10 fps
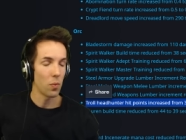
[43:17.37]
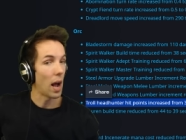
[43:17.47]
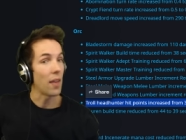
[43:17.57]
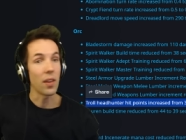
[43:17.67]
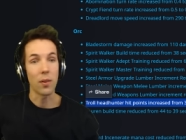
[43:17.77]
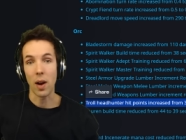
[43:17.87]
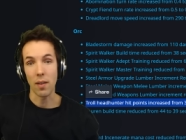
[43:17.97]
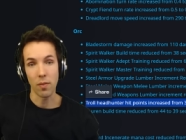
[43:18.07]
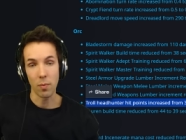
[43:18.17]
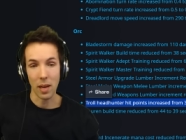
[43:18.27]
I think
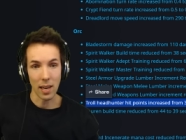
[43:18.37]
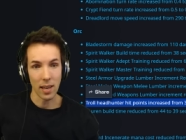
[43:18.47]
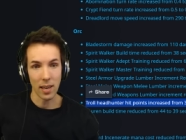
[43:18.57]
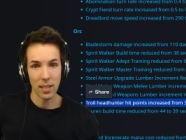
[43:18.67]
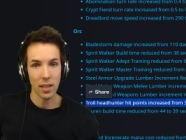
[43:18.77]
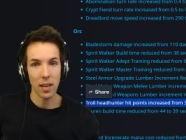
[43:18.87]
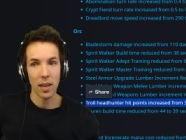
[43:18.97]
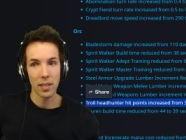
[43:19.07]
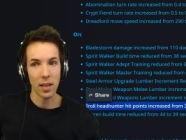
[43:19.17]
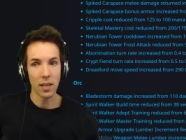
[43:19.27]
Rifle Paladin
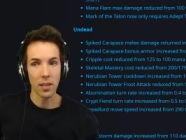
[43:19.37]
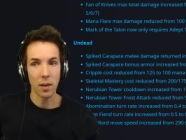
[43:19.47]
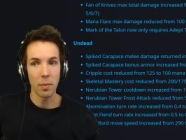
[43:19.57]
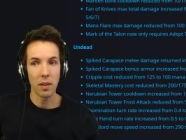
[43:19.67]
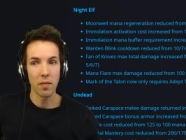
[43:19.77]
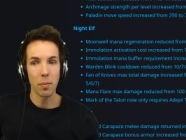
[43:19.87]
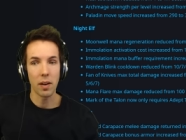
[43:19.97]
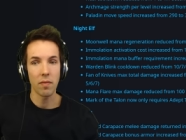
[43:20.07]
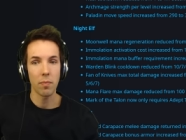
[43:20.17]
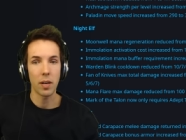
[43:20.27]
has gotten a bit of a
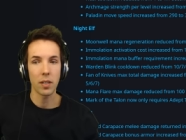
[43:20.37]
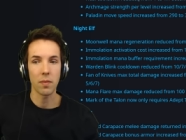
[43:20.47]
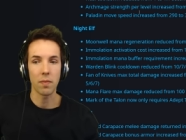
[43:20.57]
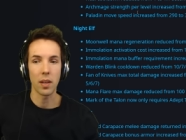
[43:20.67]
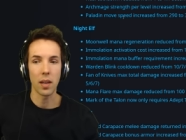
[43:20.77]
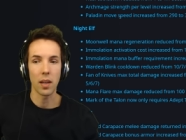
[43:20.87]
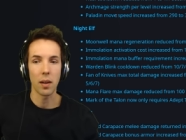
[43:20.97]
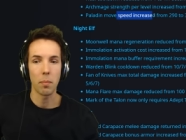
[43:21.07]
buff because of the